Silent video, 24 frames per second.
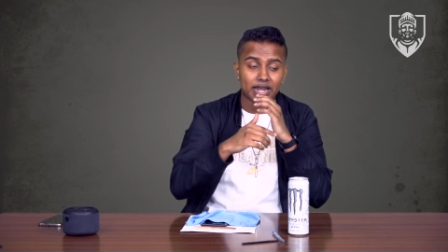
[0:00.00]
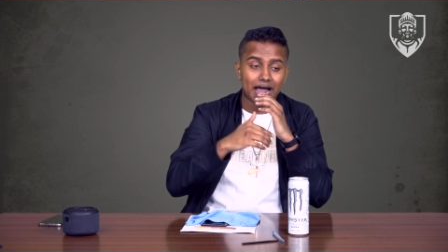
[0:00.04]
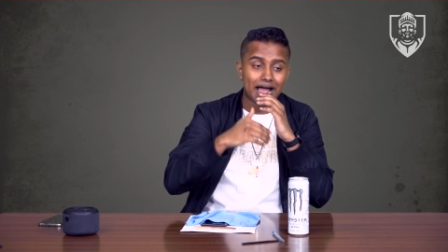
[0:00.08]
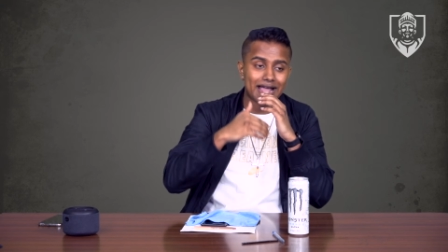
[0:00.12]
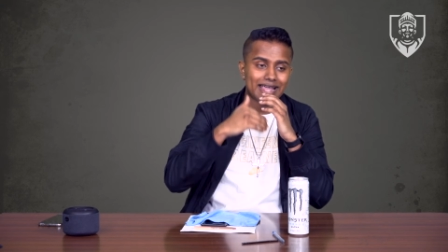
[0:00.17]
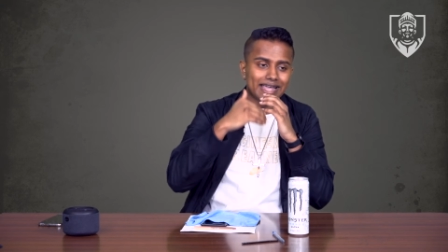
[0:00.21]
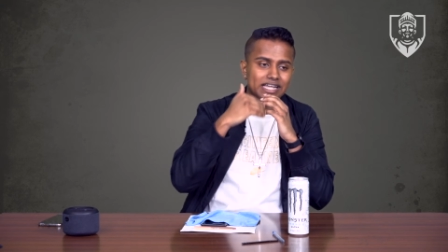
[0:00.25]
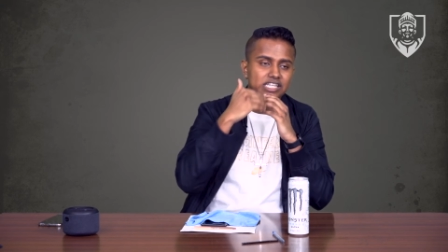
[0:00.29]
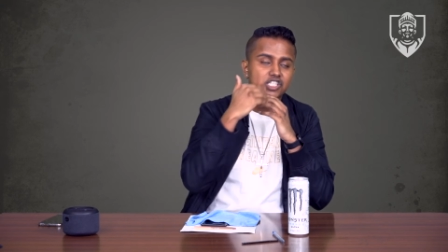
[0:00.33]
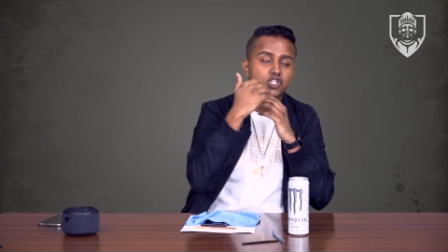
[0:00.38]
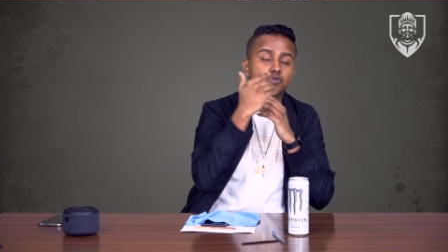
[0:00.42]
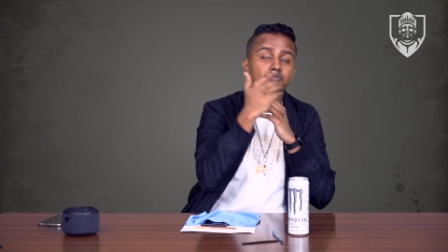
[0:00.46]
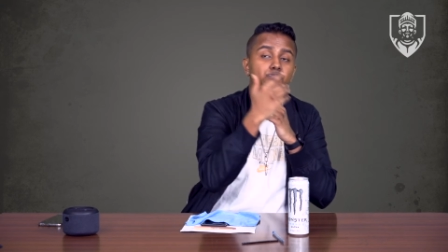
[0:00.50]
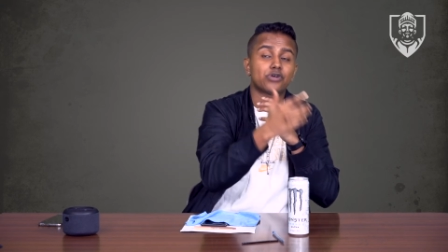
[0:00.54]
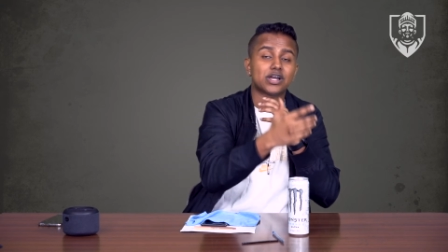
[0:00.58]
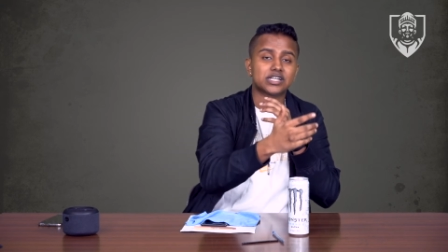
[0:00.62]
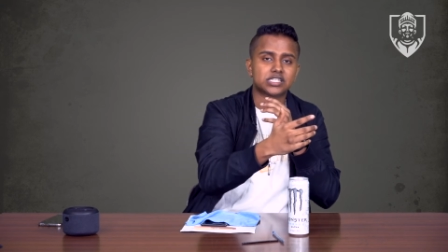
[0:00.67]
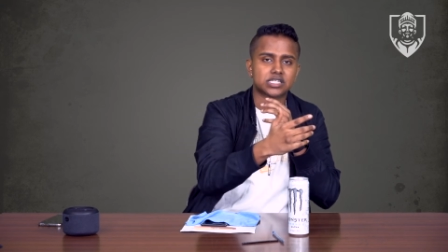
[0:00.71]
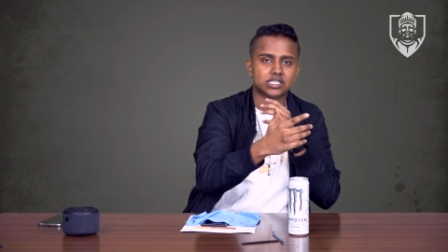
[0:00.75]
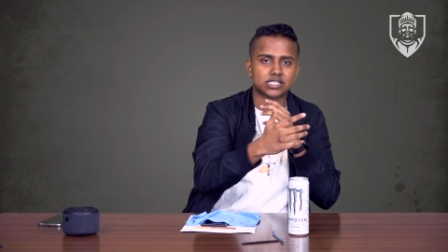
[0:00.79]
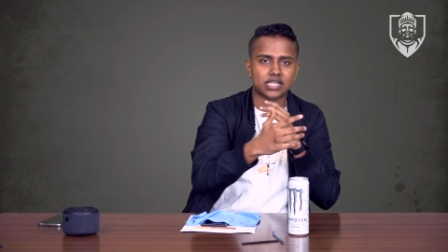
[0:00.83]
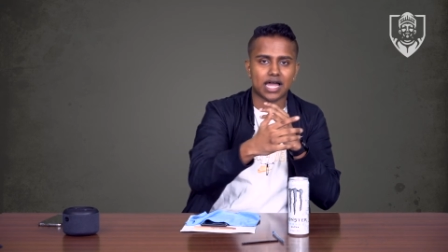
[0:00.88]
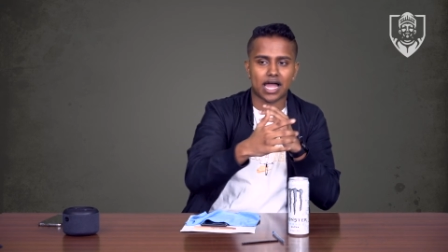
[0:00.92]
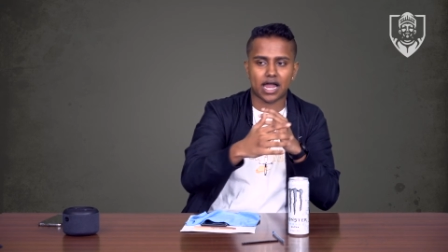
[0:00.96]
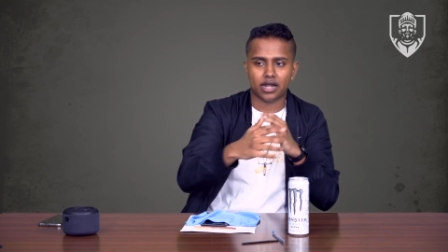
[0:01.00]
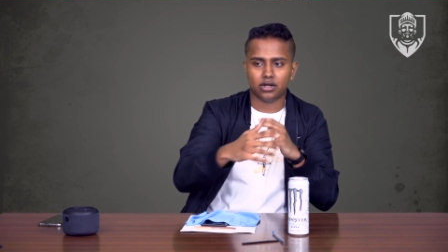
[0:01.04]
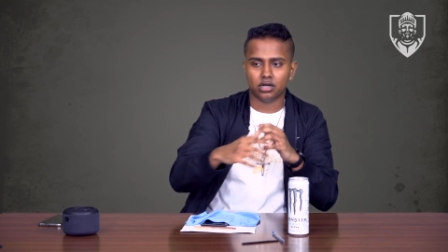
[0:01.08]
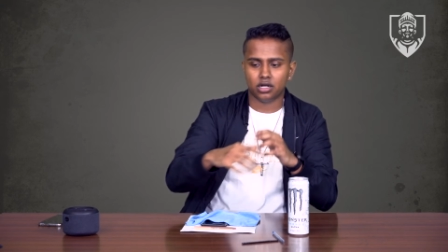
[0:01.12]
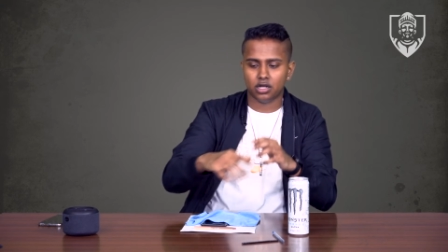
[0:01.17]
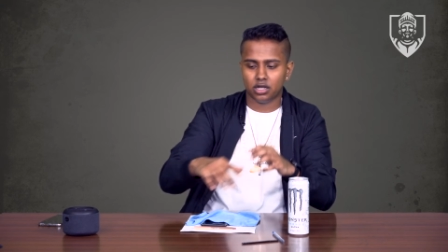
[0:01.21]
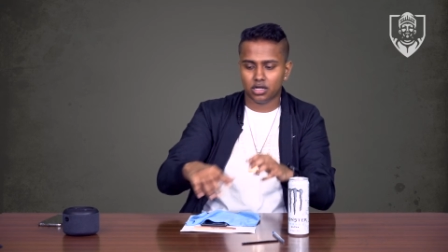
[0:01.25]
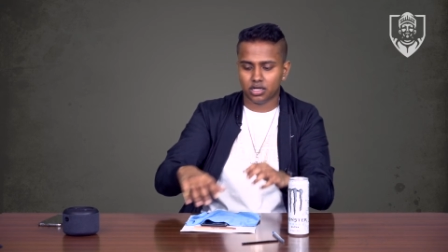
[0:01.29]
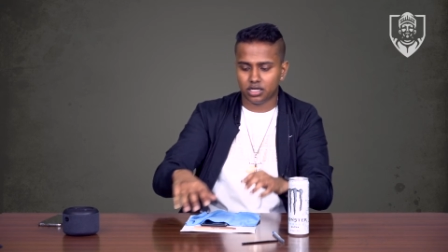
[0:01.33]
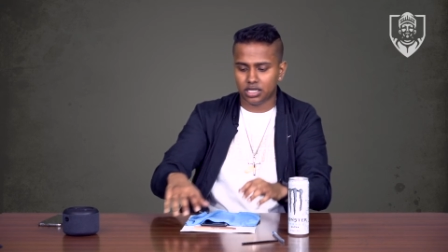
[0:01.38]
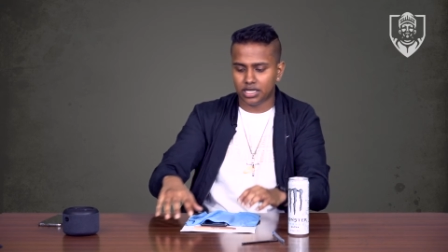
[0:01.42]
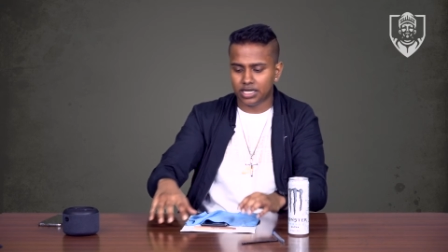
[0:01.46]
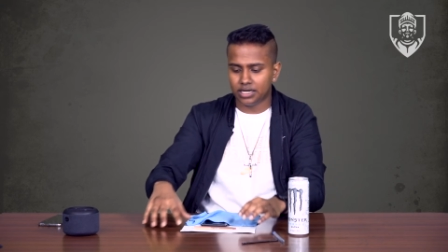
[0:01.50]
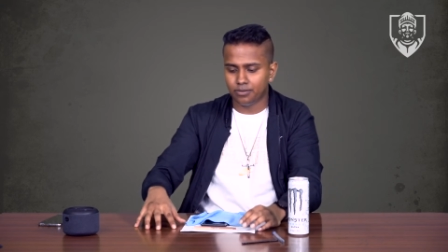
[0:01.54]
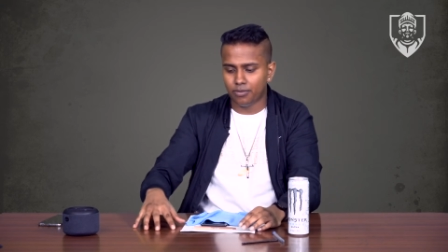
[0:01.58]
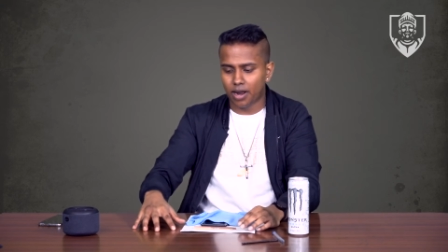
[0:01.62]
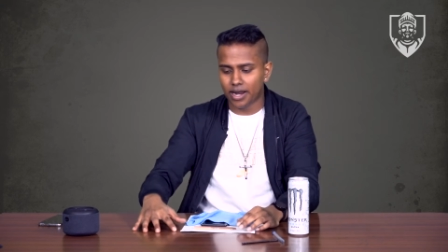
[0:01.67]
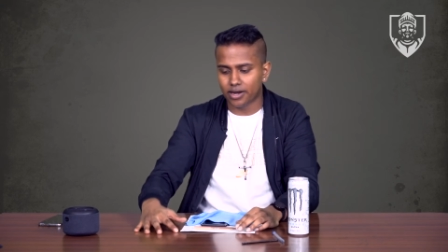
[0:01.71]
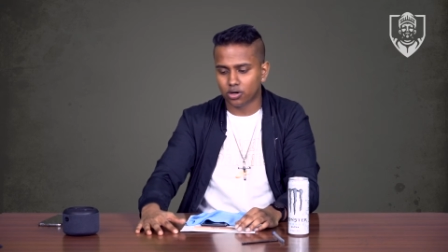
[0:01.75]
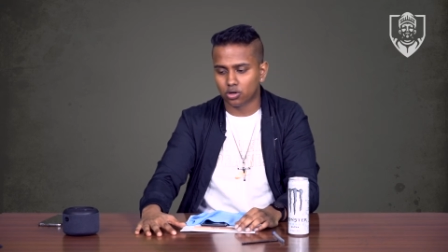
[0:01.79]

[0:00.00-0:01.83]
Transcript: I expressed that in my